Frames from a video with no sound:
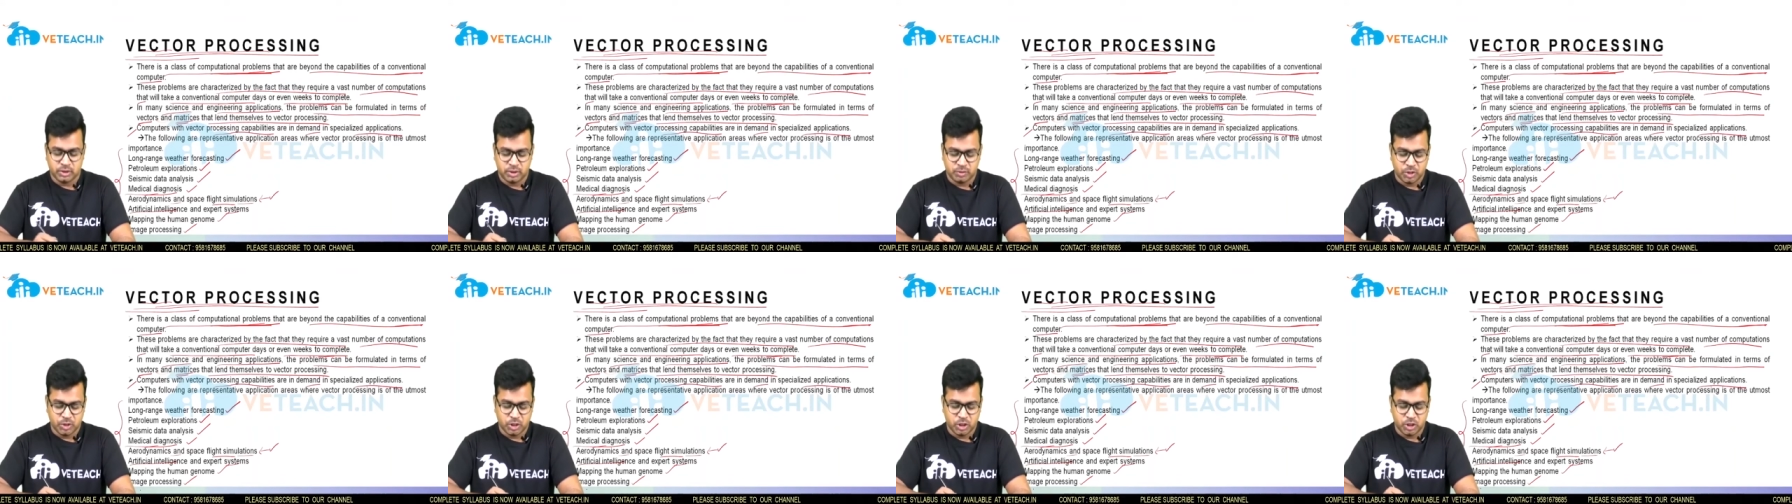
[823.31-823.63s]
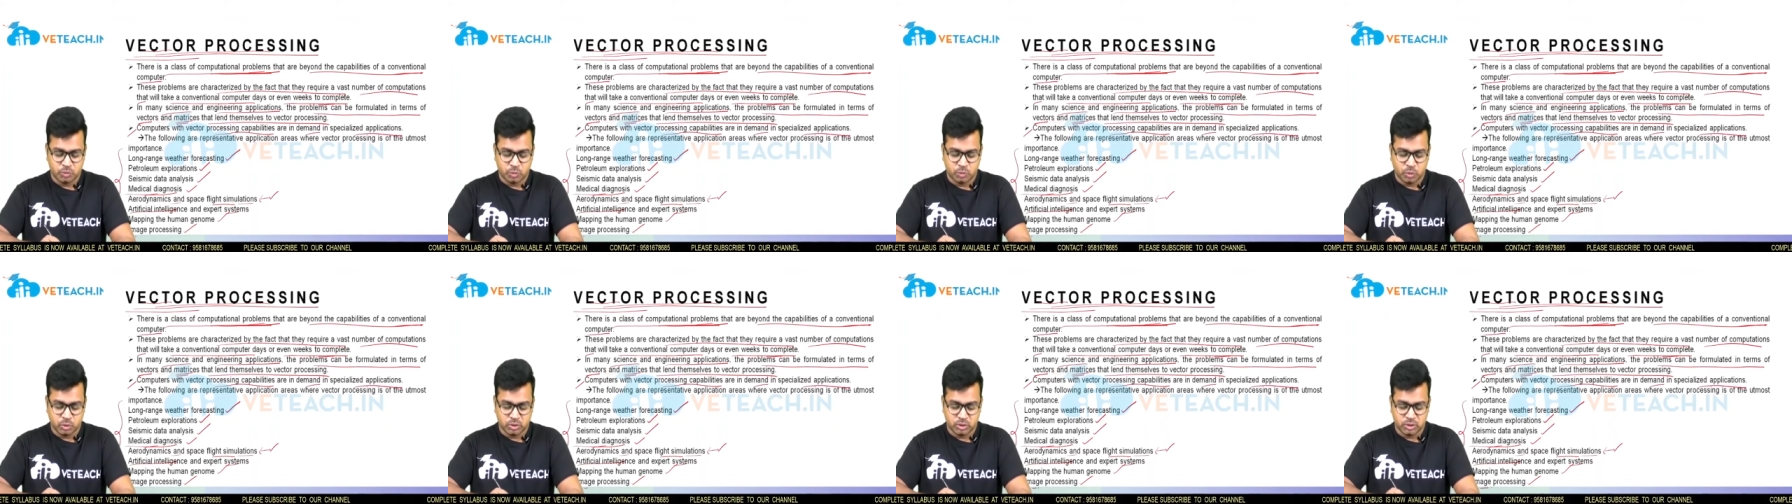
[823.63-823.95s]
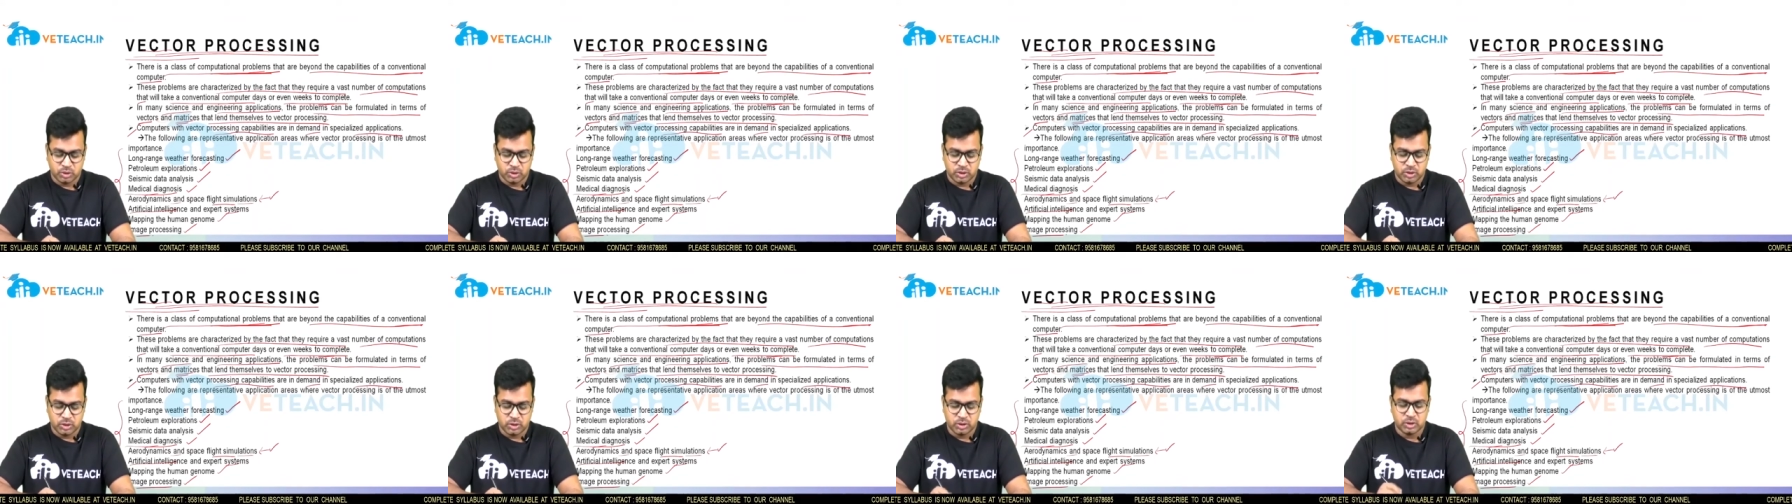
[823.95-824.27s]
image
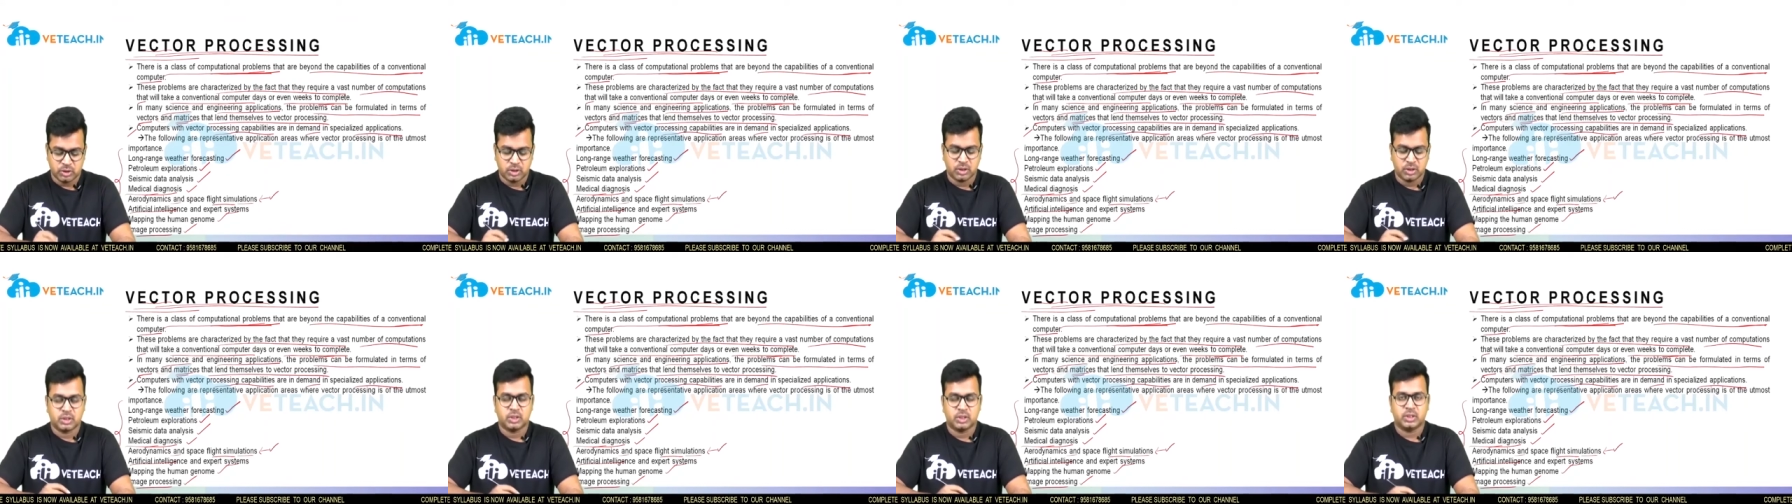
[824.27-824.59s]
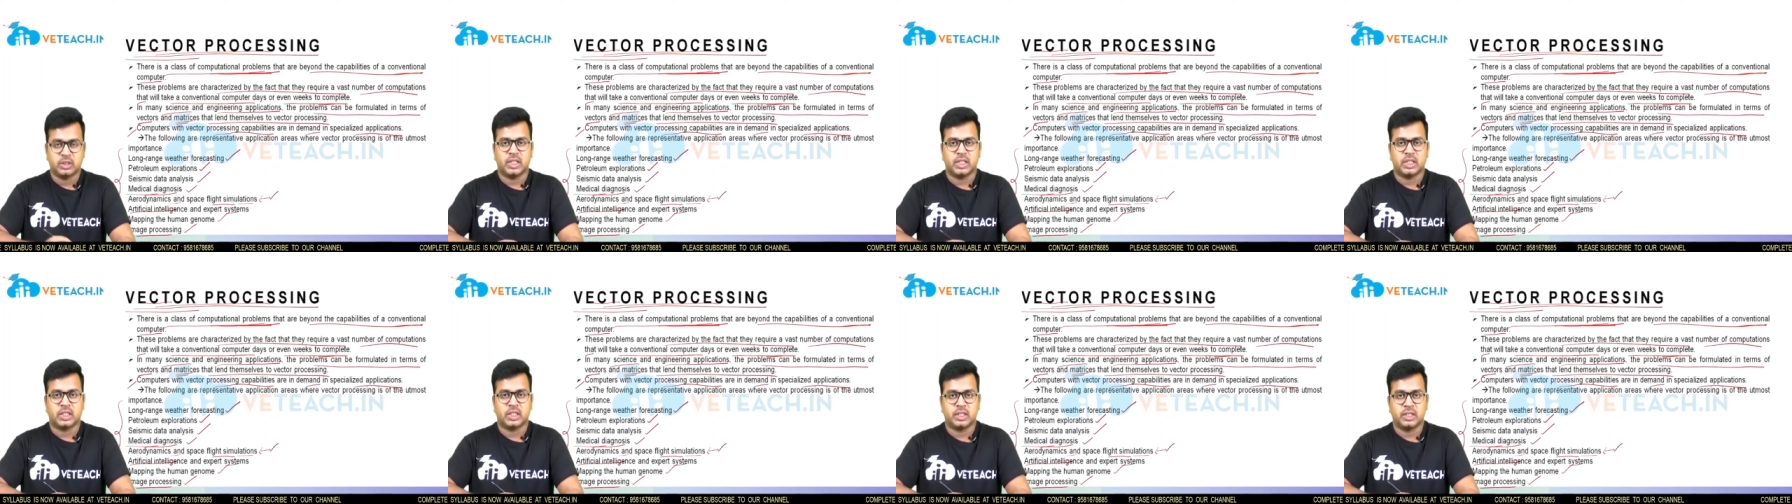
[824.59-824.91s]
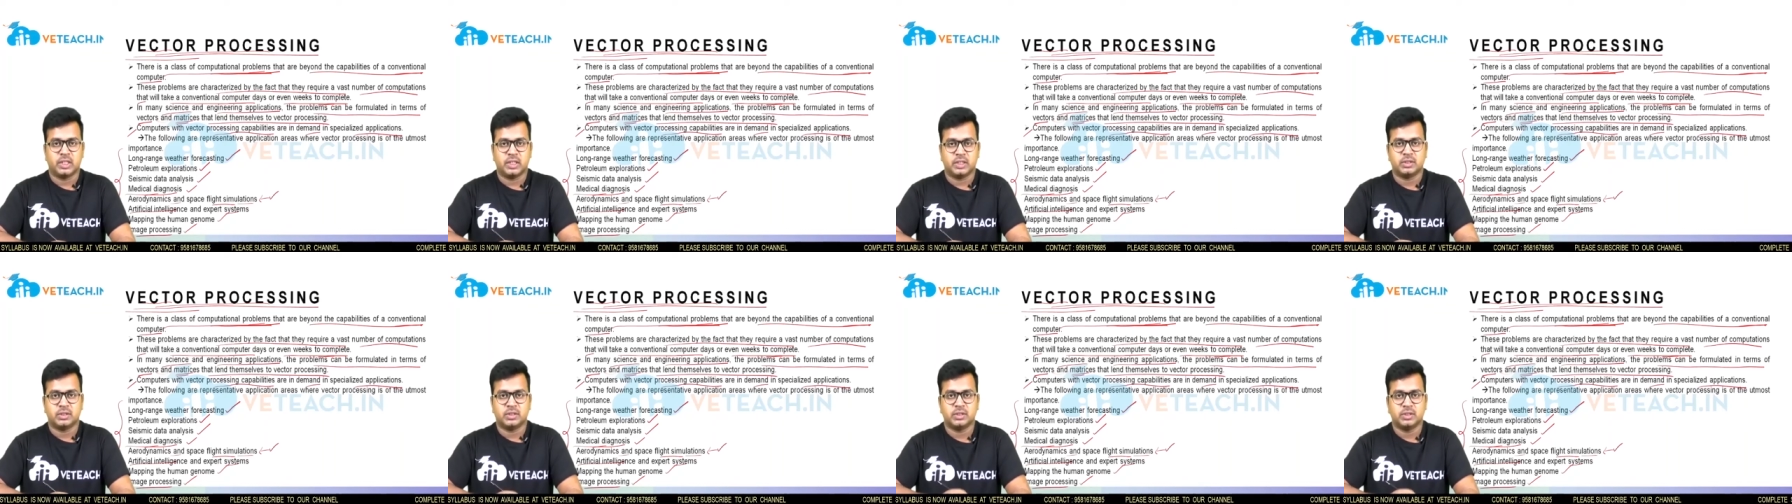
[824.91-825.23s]
processing
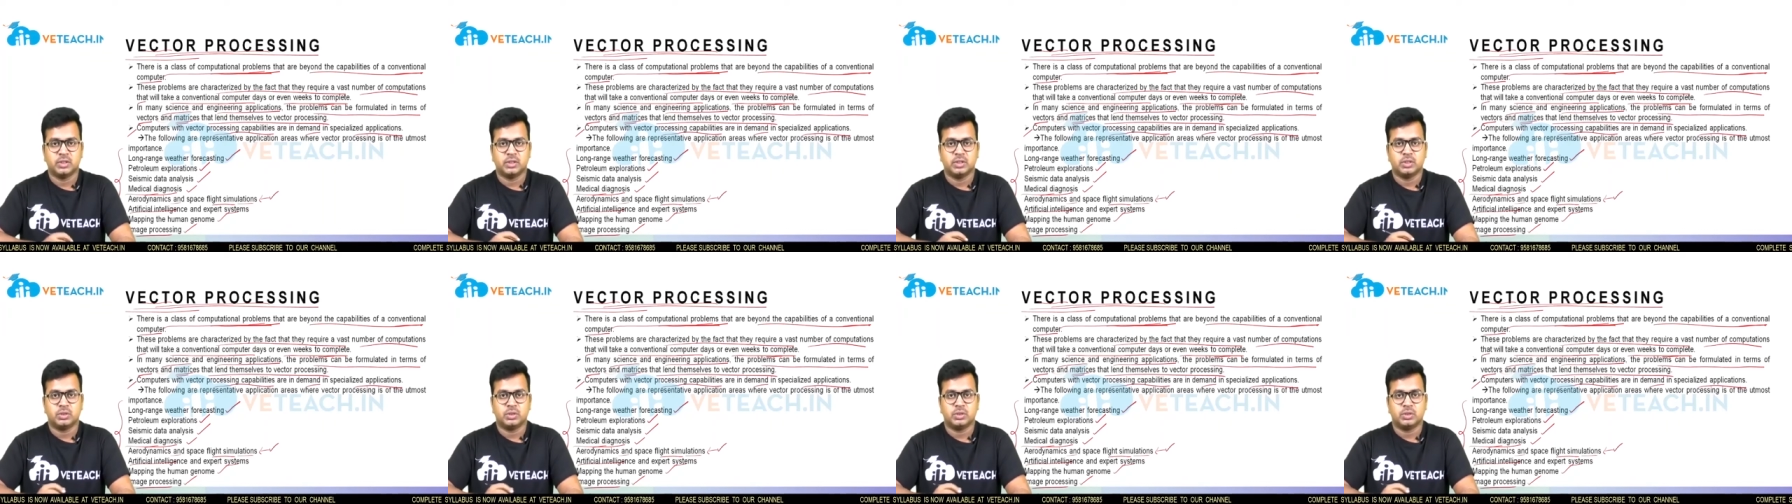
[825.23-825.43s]
techniques,